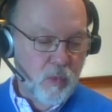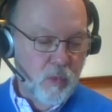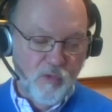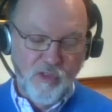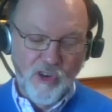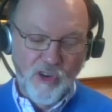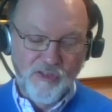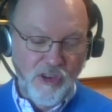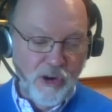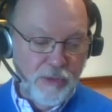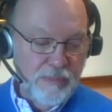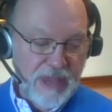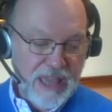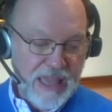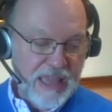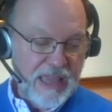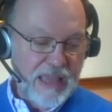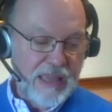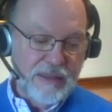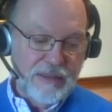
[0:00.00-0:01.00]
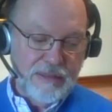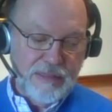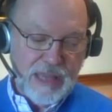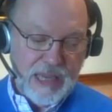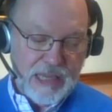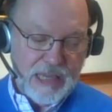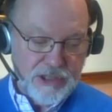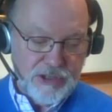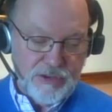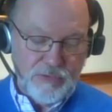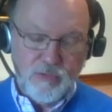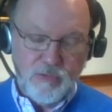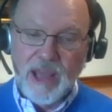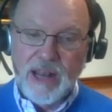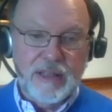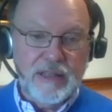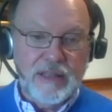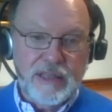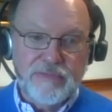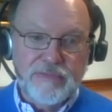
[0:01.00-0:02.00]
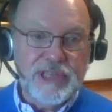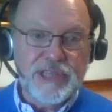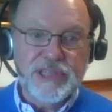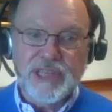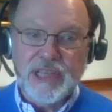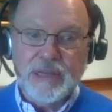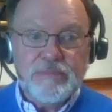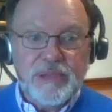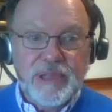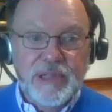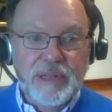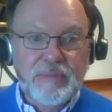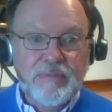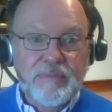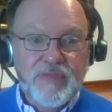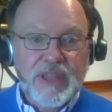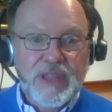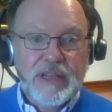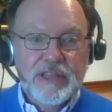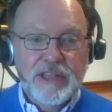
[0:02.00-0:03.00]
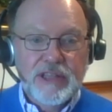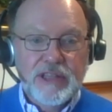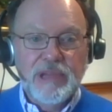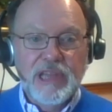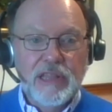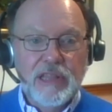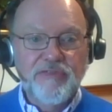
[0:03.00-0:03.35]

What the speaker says: For me, that's relatively simple. To me, the